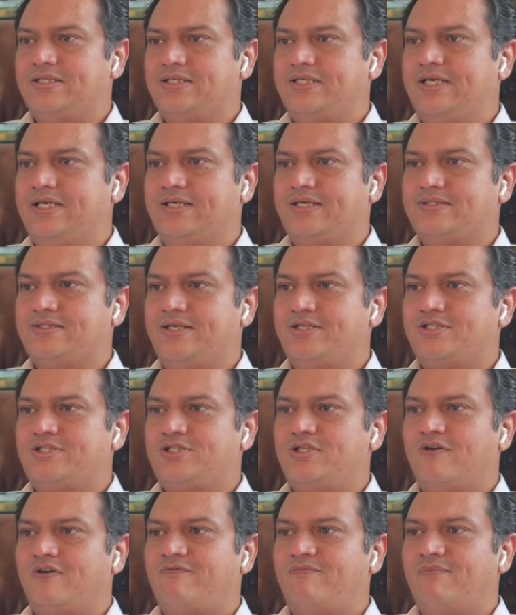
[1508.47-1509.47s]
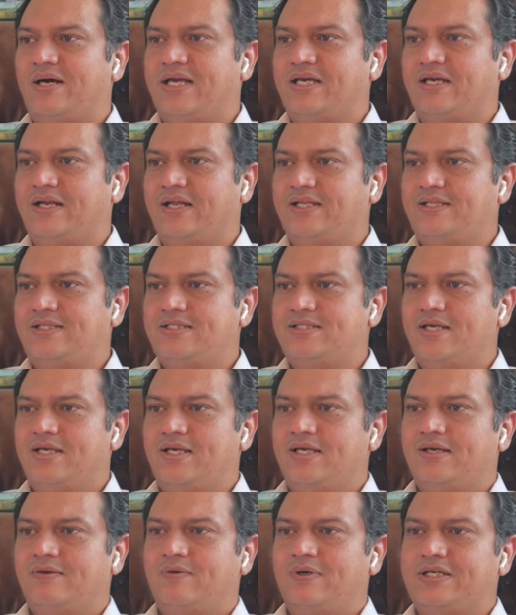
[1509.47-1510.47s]
He has a history of migraines.
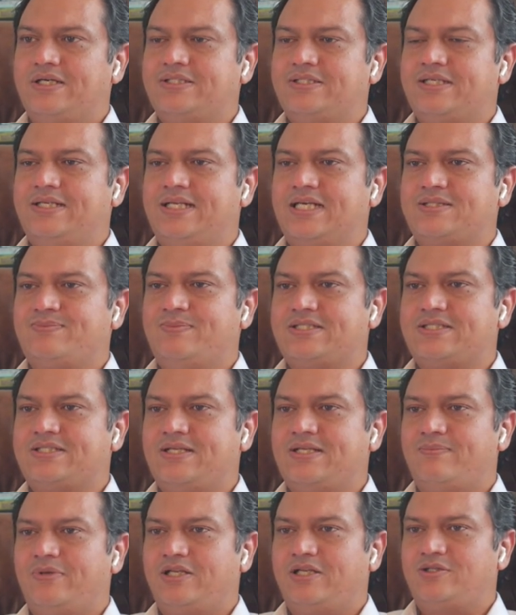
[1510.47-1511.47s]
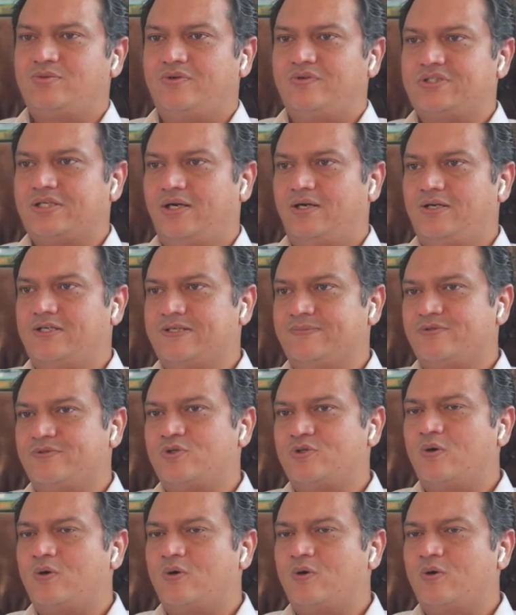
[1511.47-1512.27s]
What is the next best step management of his current symptoms?